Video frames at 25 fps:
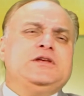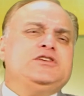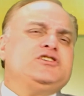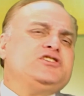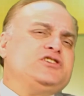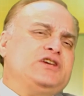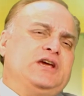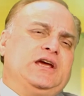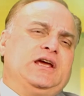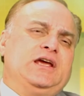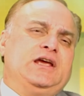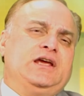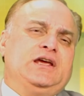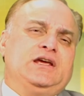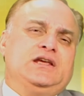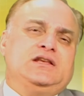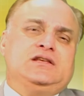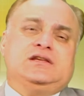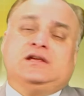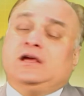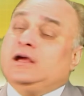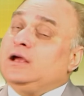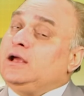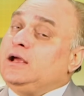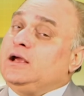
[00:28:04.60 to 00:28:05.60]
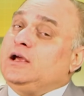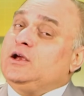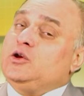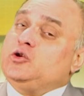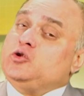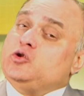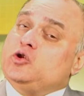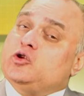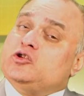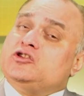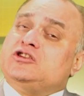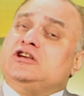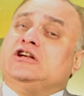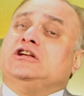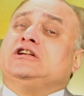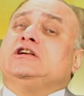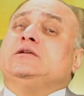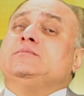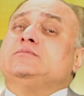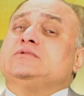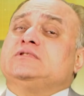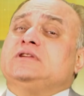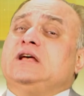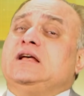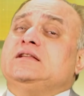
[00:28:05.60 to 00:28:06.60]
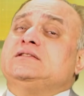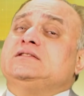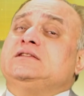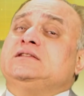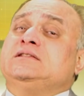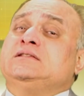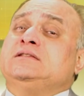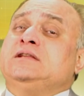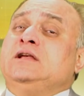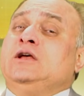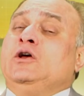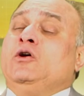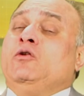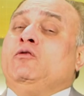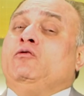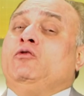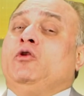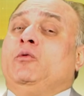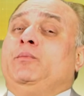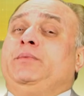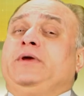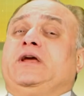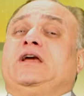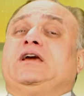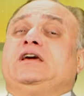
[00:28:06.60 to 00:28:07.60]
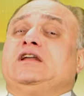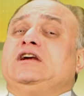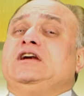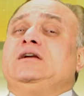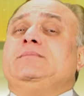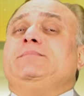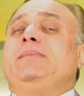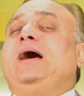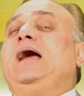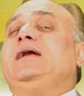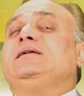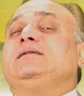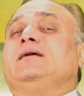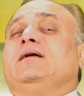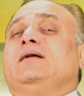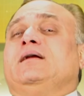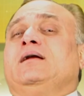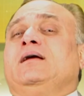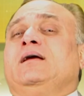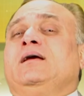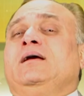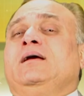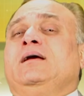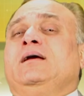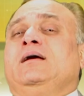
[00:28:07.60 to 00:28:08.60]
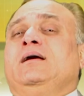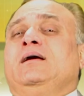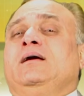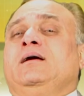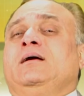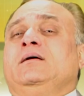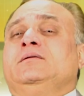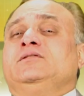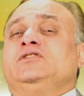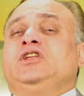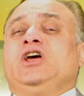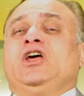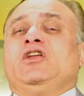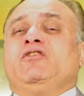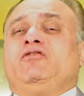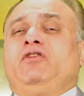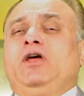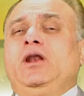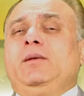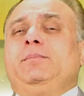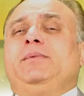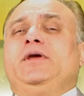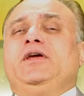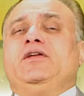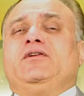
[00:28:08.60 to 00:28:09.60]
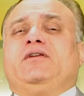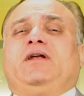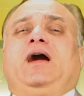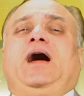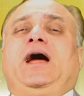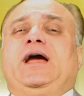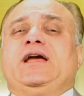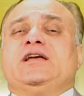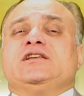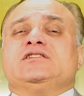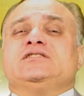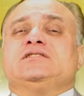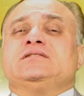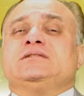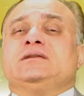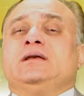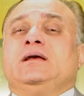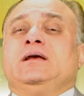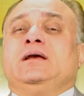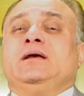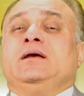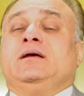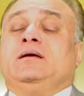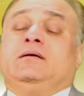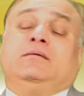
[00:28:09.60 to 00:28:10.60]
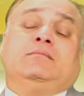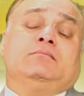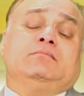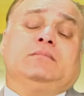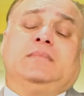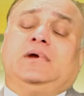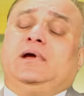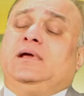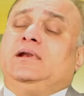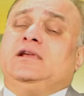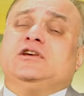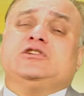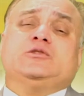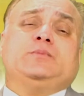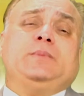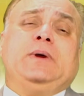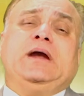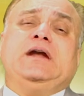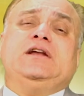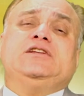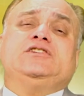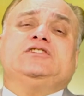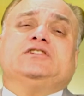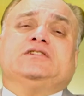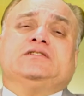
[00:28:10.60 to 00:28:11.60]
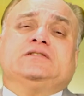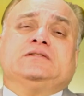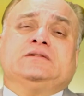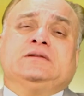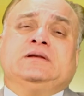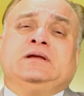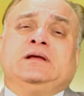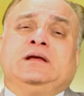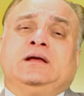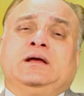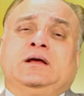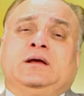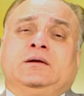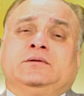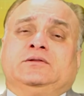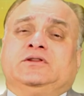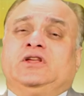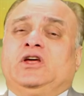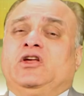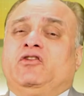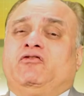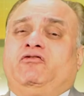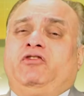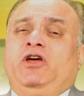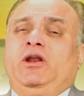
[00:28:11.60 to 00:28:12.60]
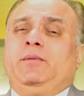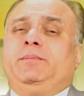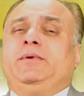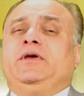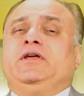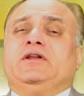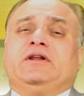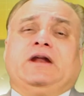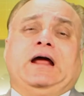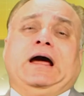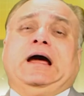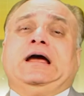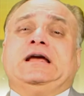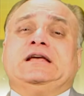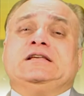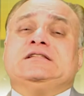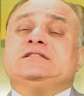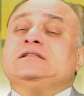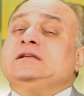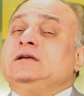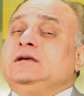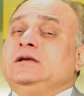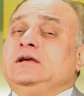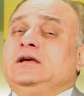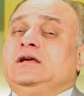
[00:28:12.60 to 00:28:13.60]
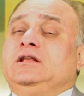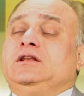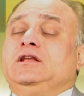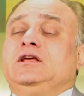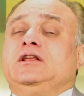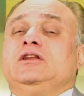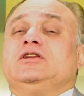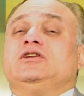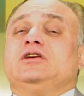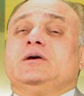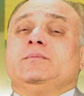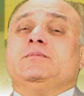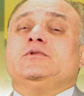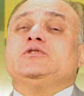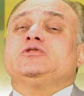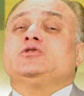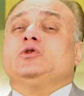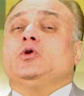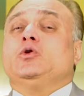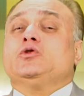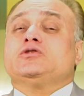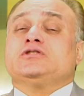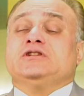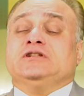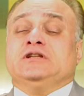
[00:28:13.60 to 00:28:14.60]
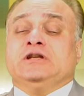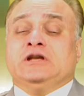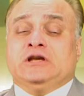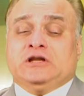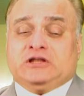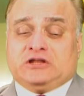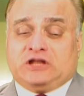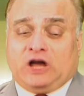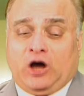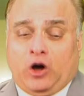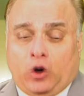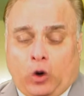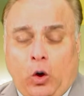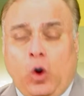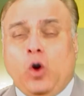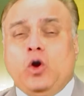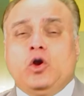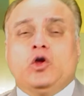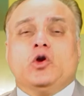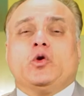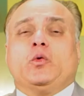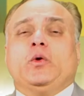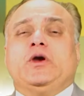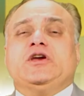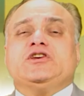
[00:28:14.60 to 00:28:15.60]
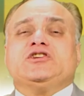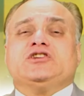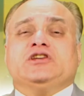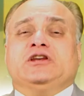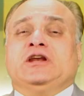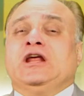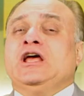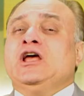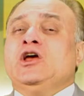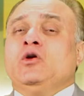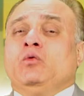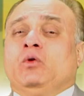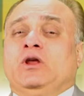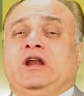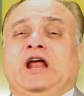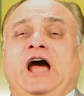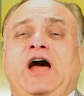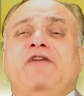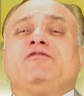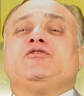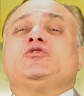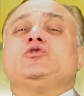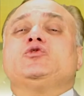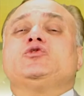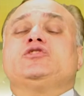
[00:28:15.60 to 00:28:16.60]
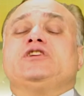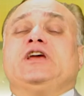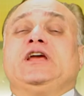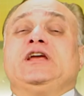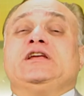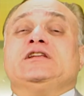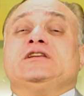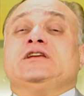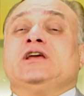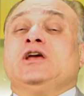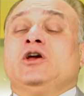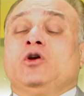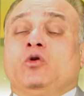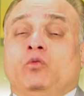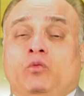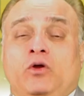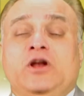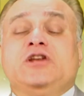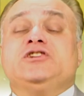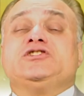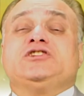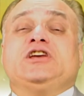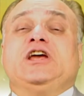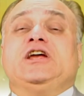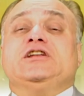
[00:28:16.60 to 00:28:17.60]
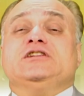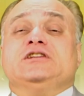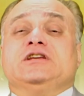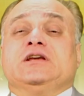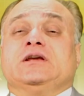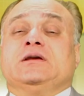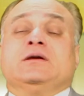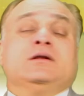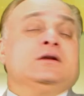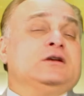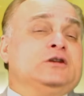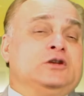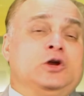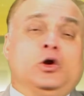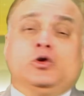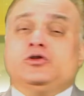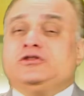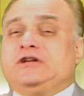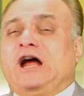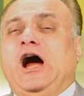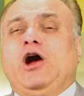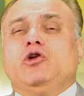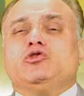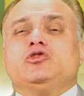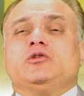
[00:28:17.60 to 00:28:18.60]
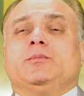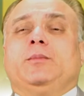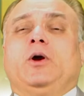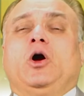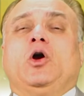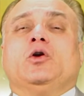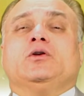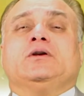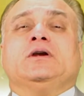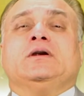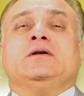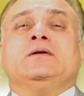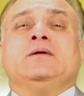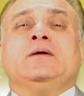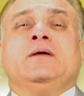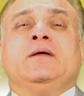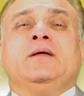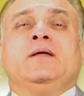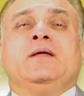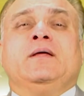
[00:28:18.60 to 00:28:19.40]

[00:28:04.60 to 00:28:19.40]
be change in your circumstances for bigger and better. There will be rise in expenditures. There will be rise in income resources. The whole equation will have to change. Will changing. No doubt about it.